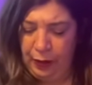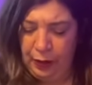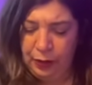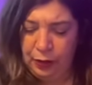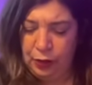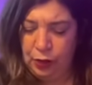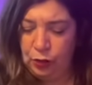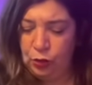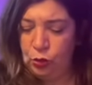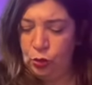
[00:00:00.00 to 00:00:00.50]

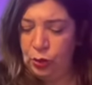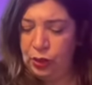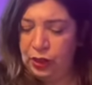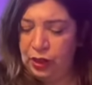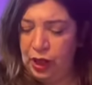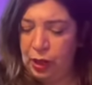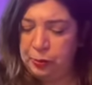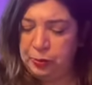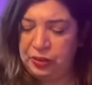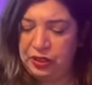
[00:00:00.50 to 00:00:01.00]
the Two of
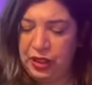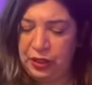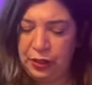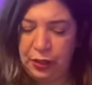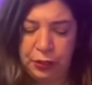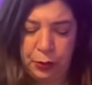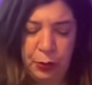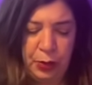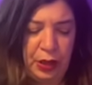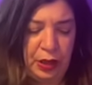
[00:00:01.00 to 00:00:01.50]
Cups, and
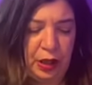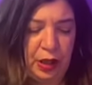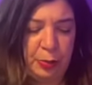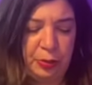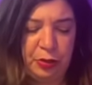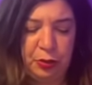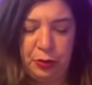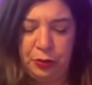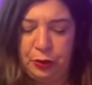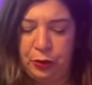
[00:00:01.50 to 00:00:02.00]
the Three of
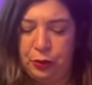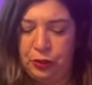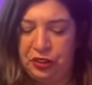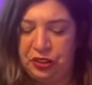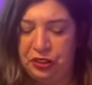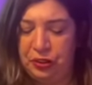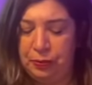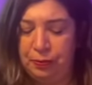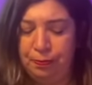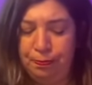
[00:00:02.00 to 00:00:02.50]
Cups
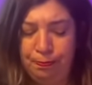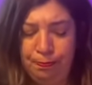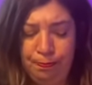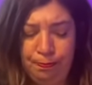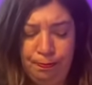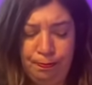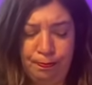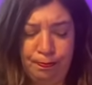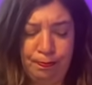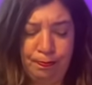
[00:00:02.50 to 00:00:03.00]
reversed.
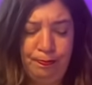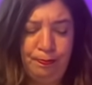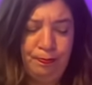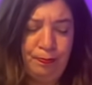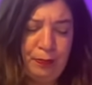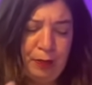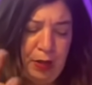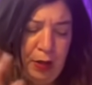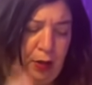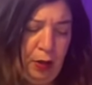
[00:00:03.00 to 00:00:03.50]
Hmm.
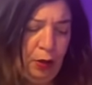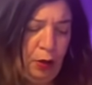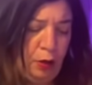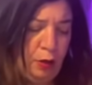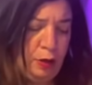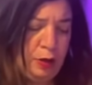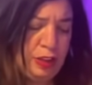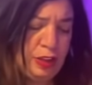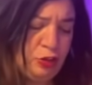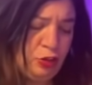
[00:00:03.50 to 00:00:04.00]

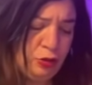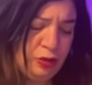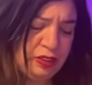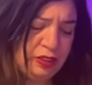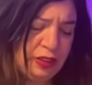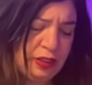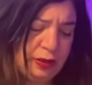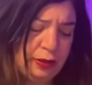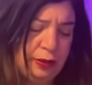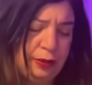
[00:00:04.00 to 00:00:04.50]
Oh,
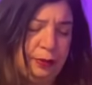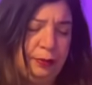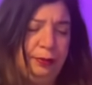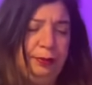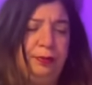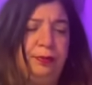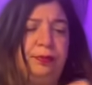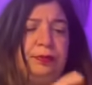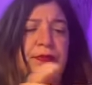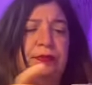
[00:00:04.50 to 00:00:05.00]
interesting.
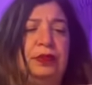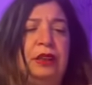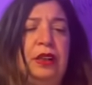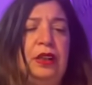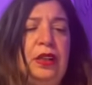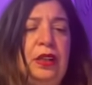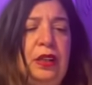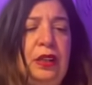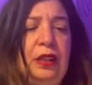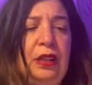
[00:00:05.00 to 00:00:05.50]

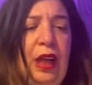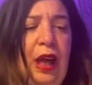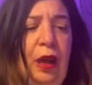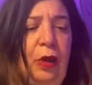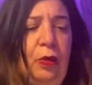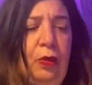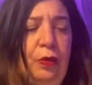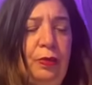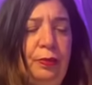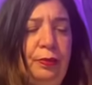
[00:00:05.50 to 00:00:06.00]
Now,